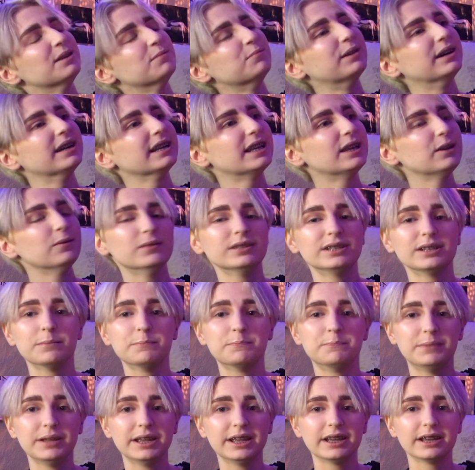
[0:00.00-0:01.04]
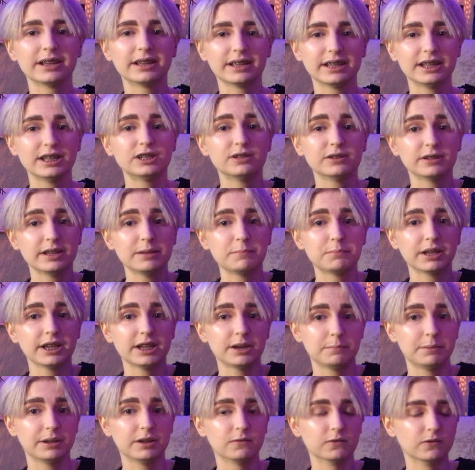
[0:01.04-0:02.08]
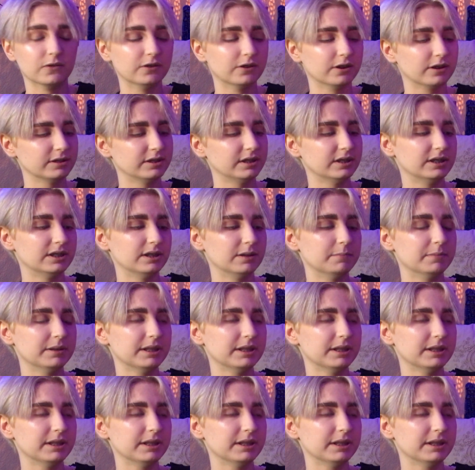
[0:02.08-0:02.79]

but he was a big he, he played a big role in our system